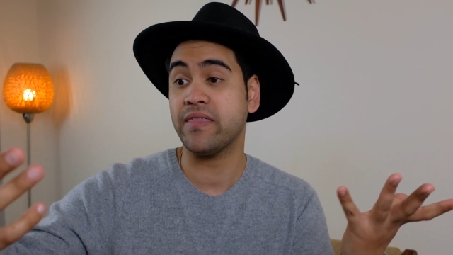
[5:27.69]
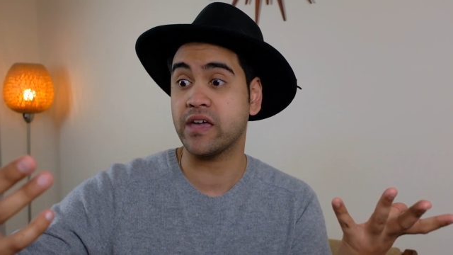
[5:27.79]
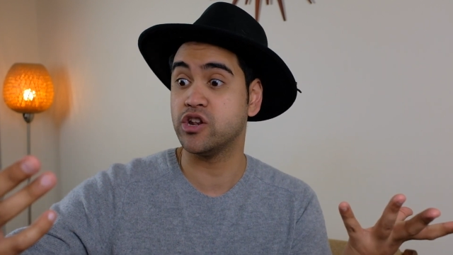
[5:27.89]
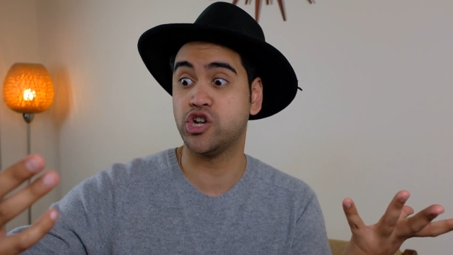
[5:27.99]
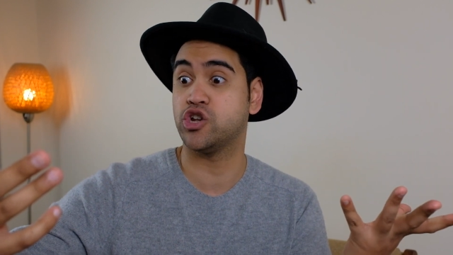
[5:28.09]
They
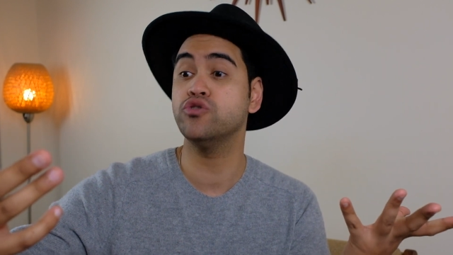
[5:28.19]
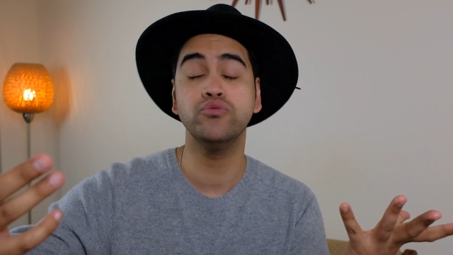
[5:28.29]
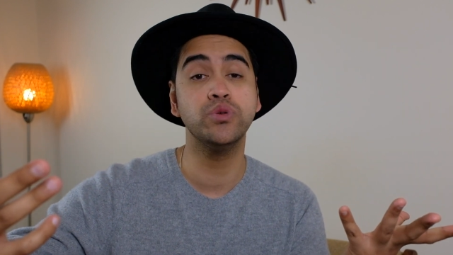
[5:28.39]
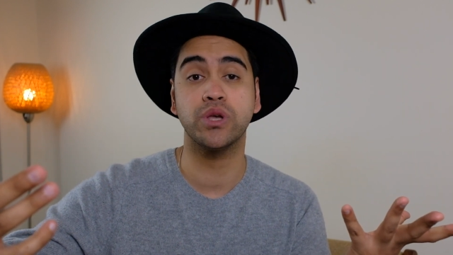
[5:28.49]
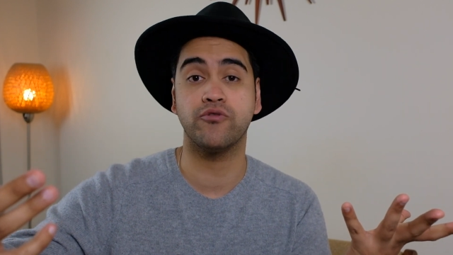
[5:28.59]
can
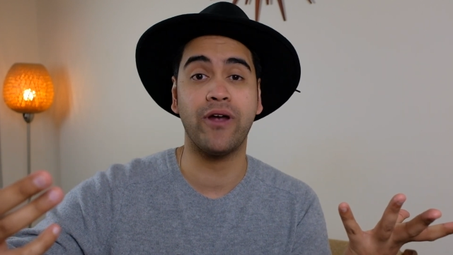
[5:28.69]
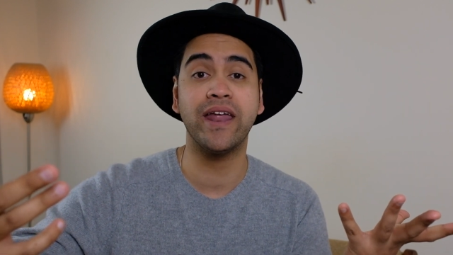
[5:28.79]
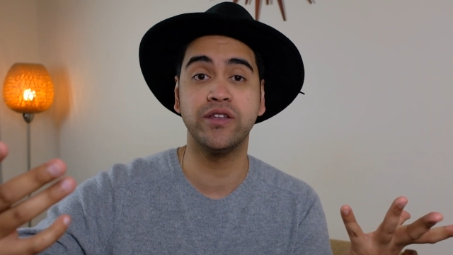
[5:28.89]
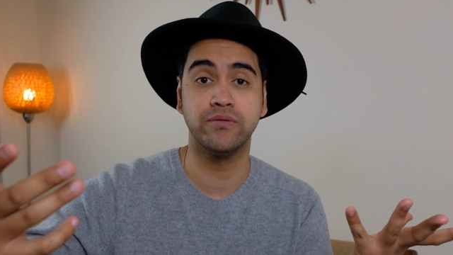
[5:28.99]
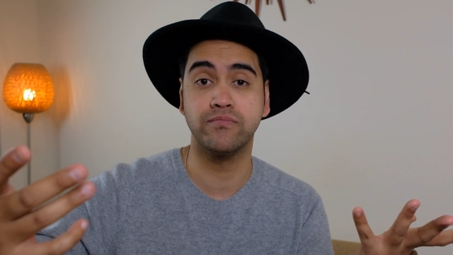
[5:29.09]
choose a
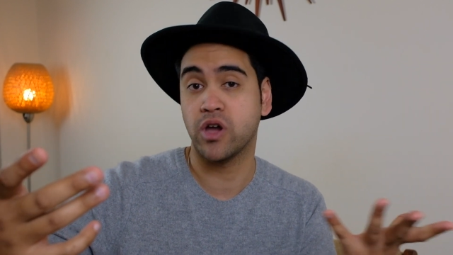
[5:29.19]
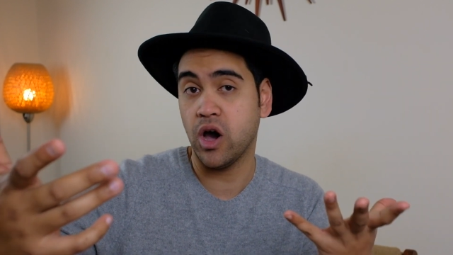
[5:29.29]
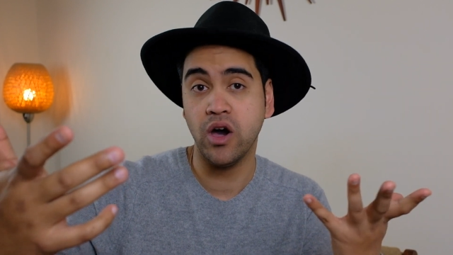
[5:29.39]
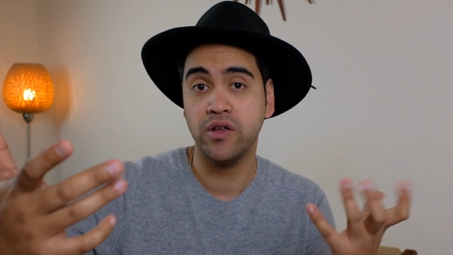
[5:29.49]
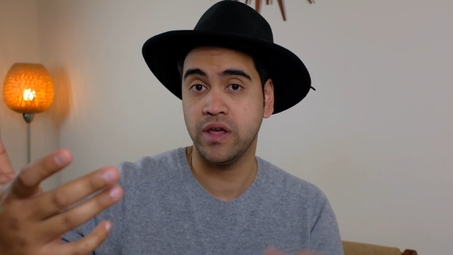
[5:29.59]
random
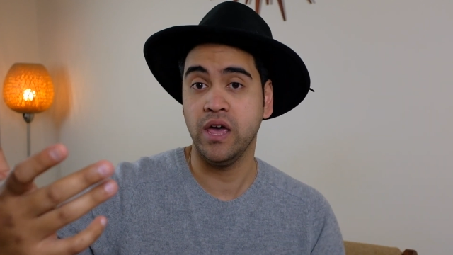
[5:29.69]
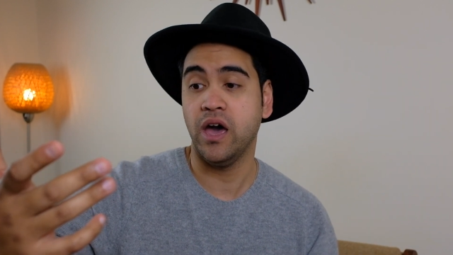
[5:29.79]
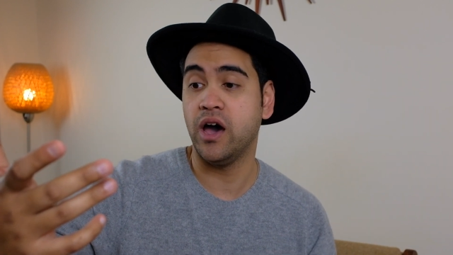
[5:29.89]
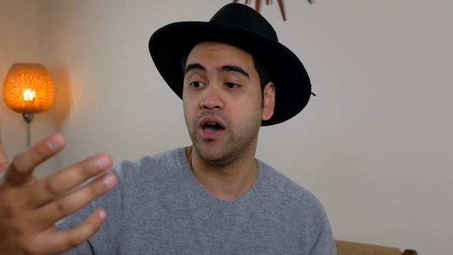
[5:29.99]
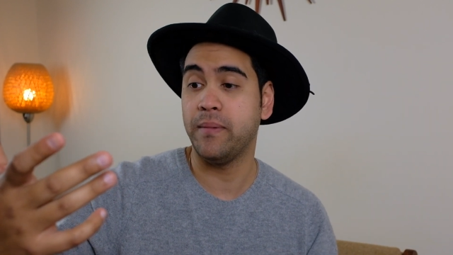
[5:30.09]
card
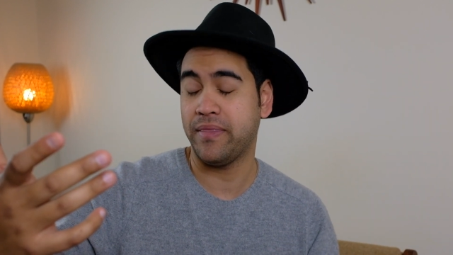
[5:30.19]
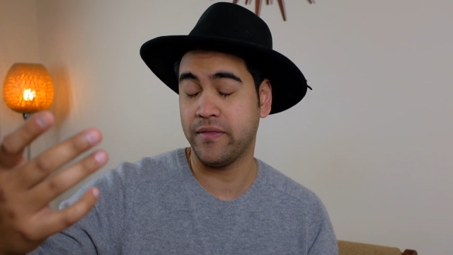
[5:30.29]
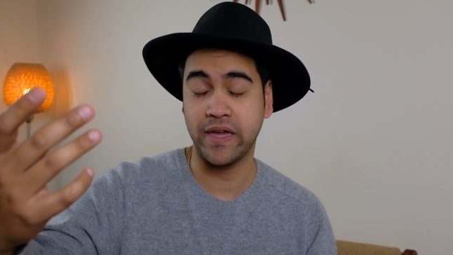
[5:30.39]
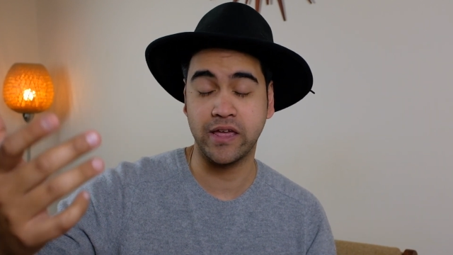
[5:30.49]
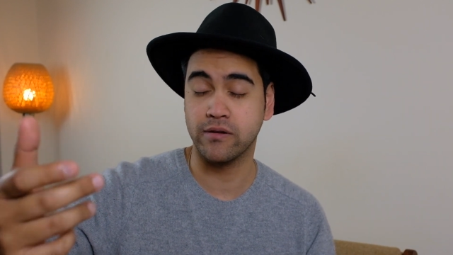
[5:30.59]
and then
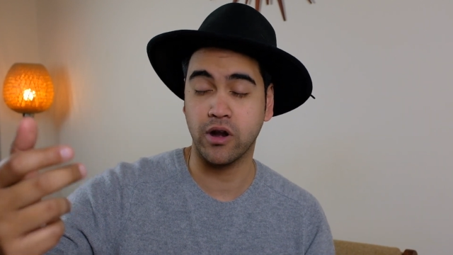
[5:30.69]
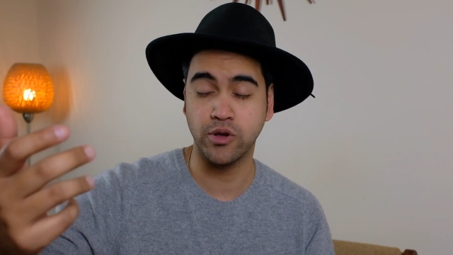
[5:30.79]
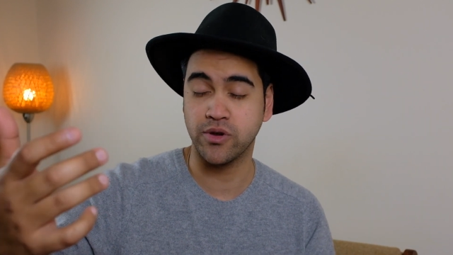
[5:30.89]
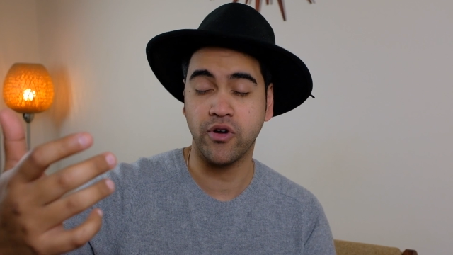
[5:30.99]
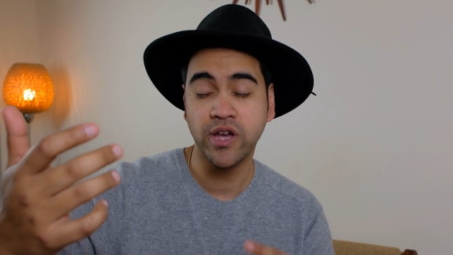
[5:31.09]
they can
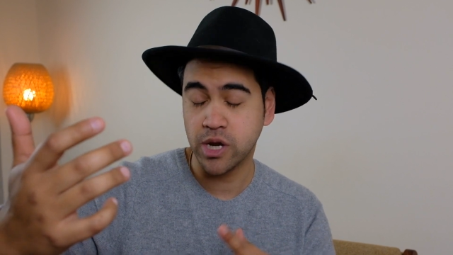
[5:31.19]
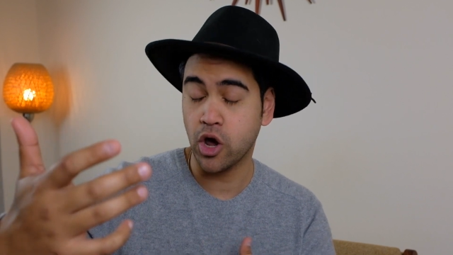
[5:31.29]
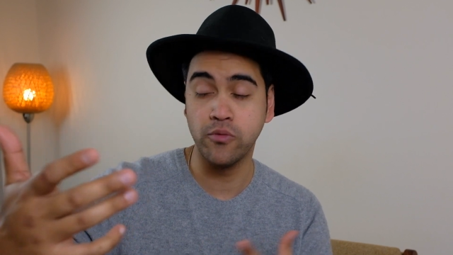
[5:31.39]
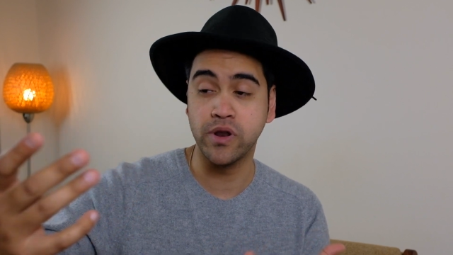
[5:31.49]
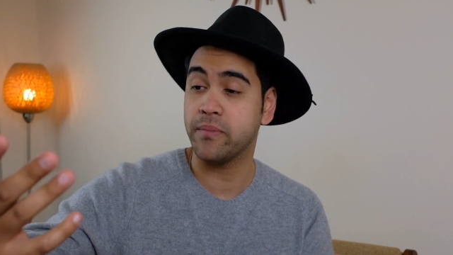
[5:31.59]
close their eyes and
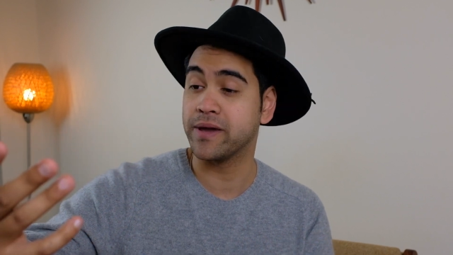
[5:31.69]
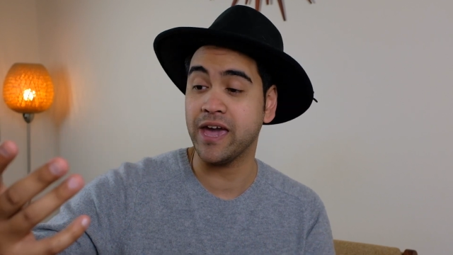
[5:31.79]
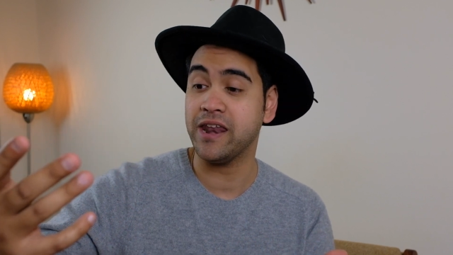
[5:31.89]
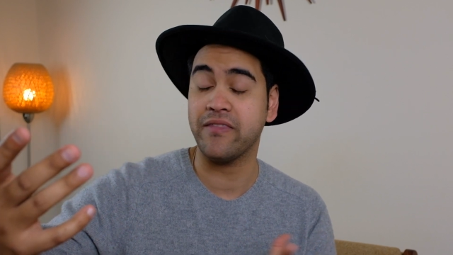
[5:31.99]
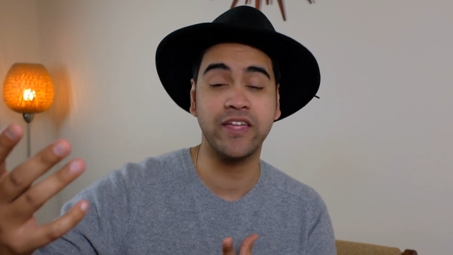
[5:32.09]
open up
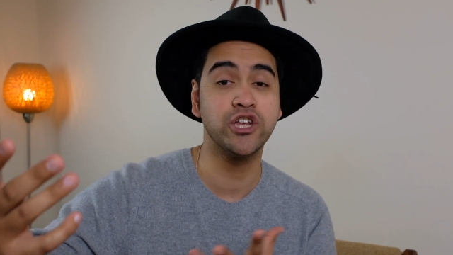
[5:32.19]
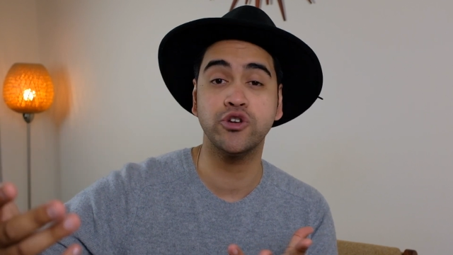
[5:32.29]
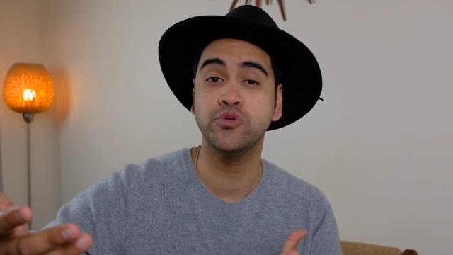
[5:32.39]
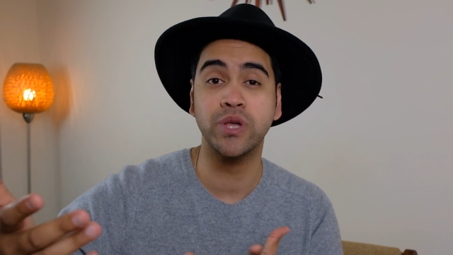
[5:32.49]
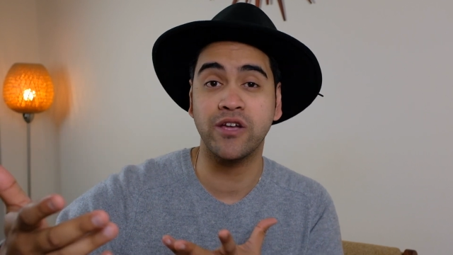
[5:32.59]
again, and they
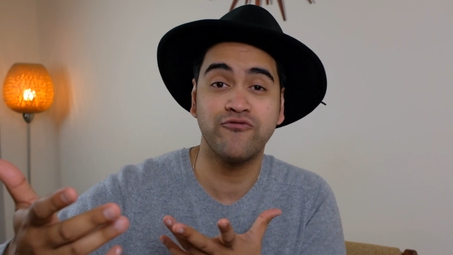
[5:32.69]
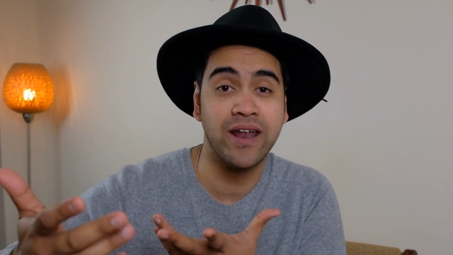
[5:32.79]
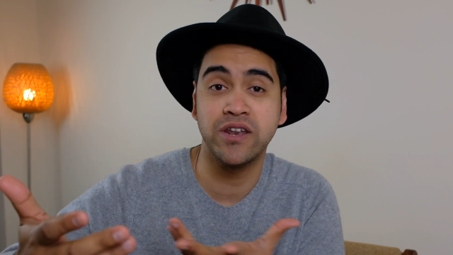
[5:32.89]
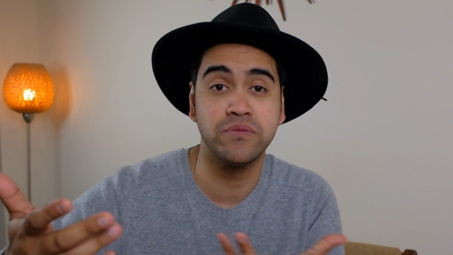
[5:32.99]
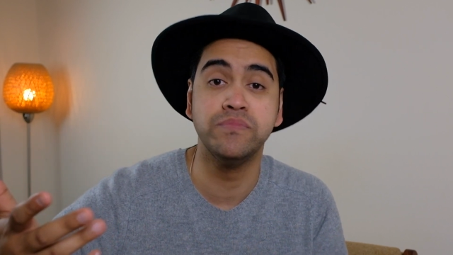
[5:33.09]
choose a
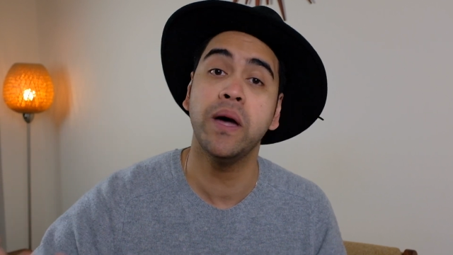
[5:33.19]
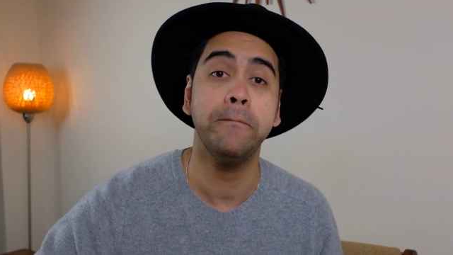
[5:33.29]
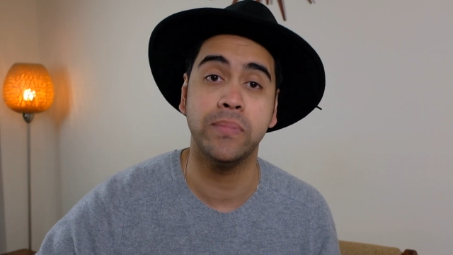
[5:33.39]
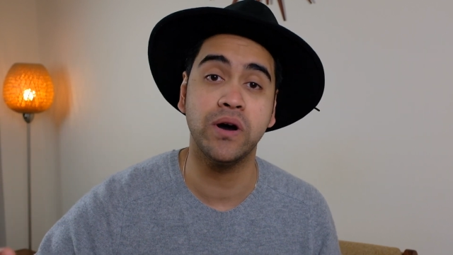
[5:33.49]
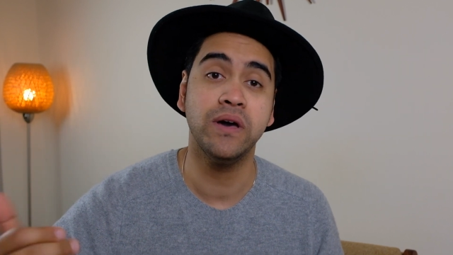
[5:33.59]
random
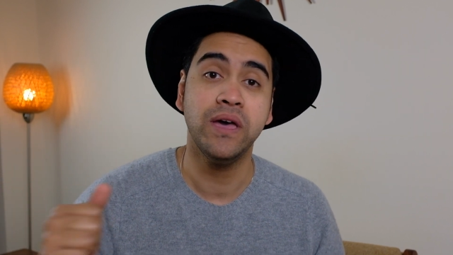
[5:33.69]
number.